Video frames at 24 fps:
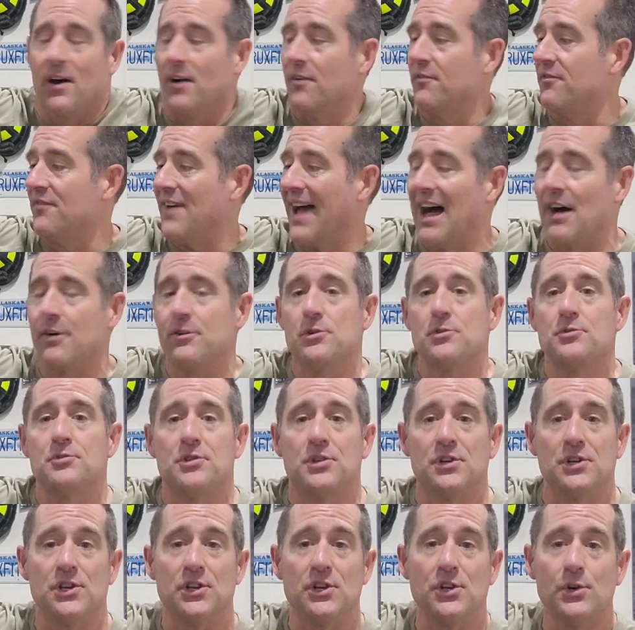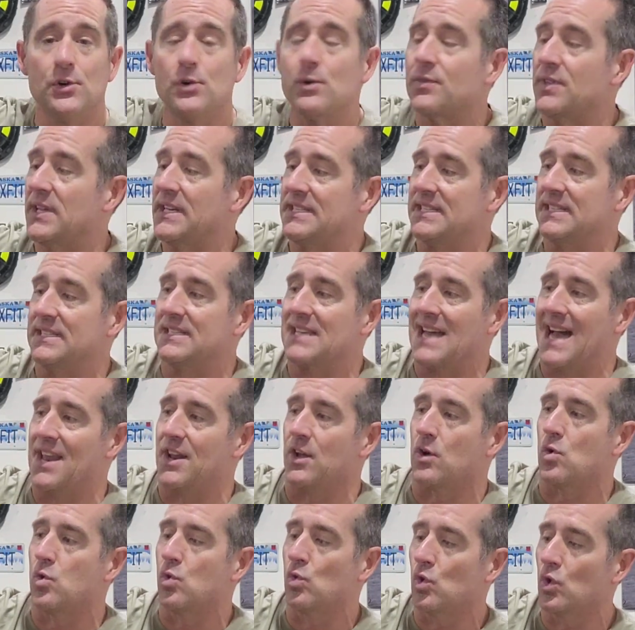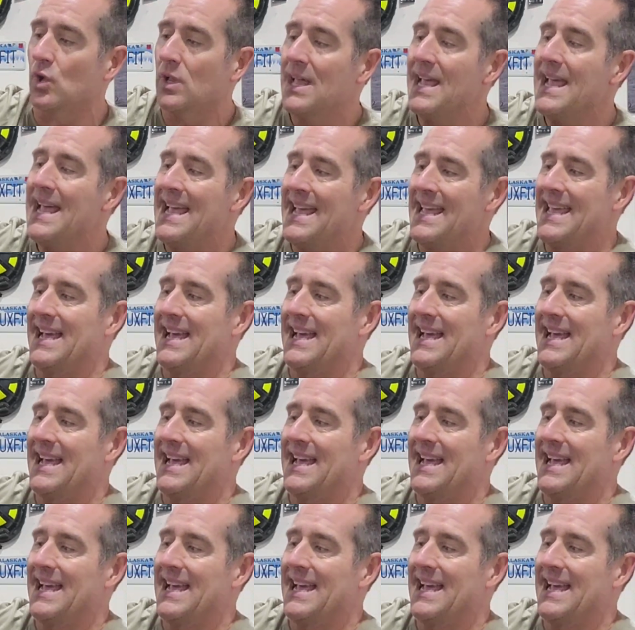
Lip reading: of value to you, this is kind of cool.